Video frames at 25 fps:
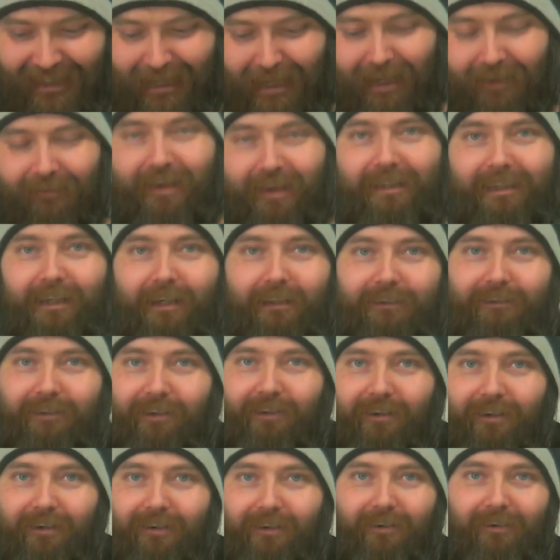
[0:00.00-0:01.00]
This
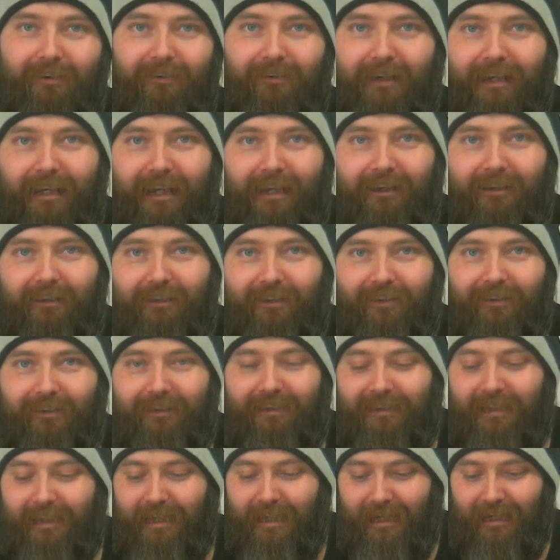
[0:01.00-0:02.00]
also
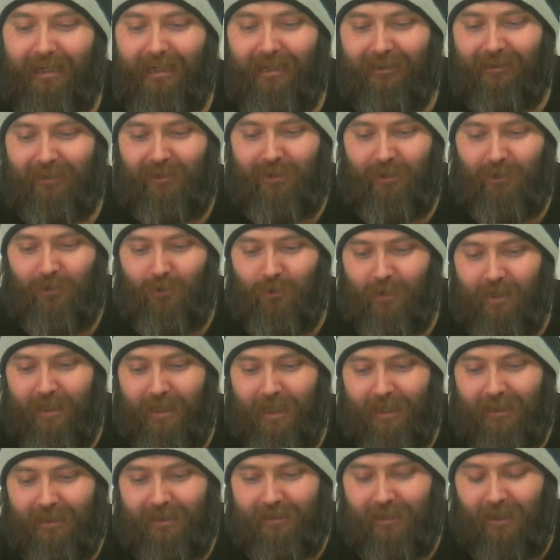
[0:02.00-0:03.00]
includes the two
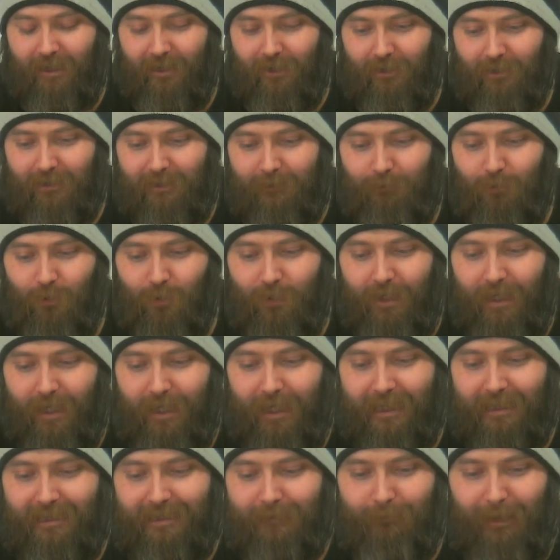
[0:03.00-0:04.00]
Kickstarter
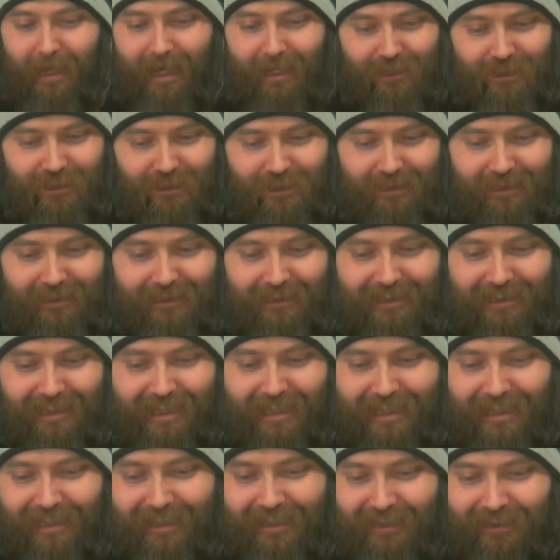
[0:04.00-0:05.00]
spooky expansions.
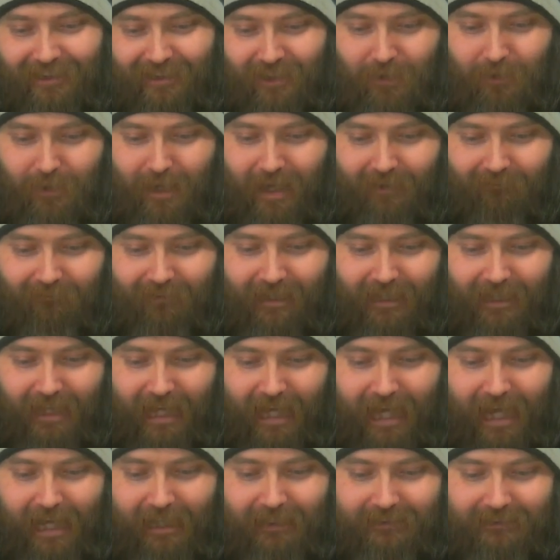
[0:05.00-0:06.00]
So you have like
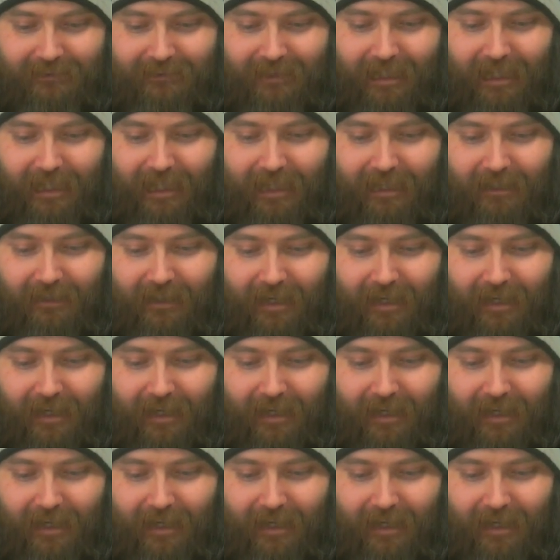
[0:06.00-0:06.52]
18